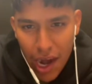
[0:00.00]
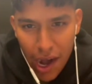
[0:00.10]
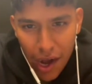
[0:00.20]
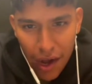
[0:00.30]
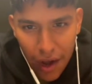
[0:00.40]

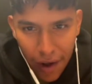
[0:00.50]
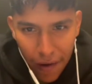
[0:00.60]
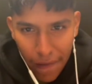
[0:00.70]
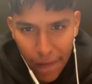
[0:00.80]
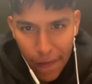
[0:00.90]
Remember, this
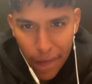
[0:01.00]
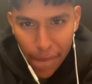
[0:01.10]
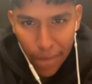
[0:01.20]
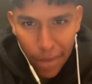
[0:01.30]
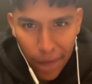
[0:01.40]
is a time
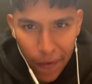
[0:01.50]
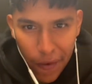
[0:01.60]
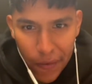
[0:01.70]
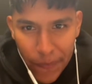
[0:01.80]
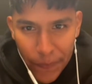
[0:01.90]
long before
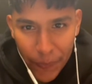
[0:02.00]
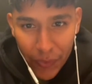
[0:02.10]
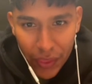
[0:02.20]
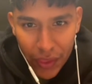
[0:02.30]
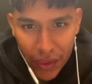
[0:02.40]
cell
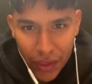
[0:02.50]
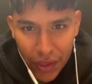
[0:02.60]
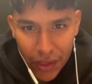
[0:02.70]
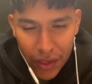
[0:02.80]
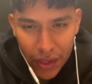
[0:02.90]
phones,
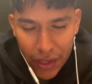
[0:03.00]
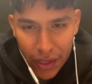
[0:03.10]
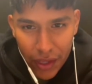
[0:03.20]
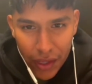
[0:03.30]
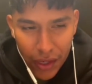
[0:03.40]
the
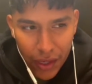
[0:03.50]
internet,